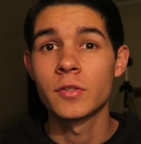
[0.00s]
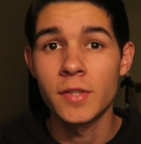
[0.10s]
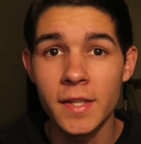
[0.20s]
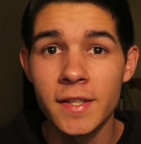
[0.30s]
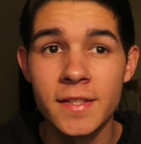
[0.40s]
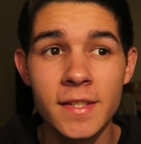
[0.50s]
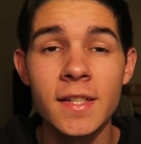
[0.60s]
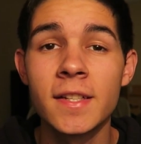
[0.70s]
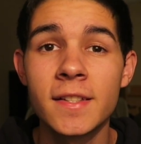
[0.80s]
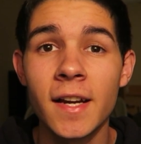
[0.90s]
you need to
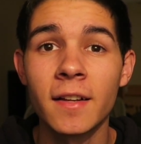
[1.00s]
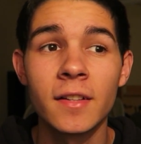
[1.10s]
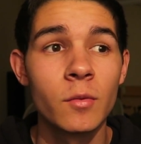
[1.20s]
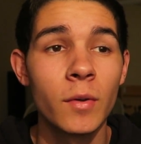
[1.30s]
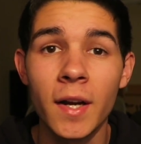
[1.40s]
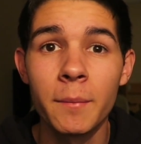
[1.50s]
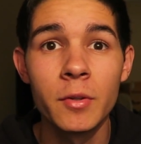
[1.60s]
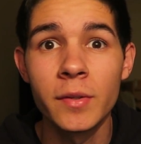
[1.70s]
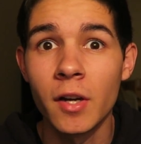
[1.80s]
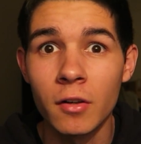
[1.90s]
see exactly what I'm
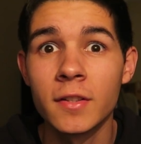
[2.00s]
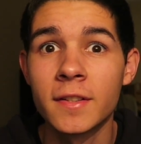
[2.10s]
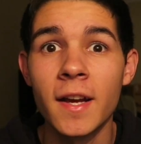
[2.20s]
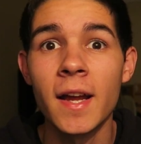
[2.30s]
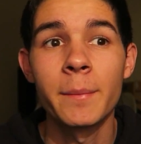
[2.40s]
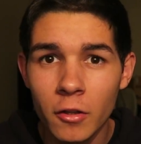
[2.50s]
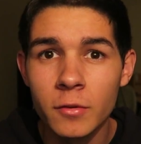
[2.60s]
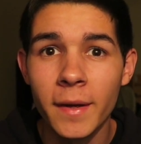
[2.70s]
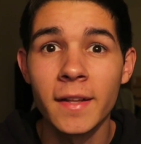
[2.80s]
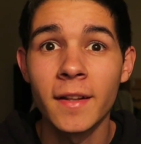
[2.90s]
doing all the time
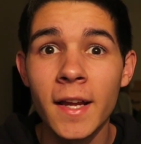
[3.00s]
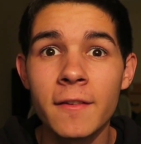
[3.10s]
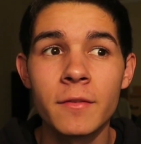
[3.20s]
follow my life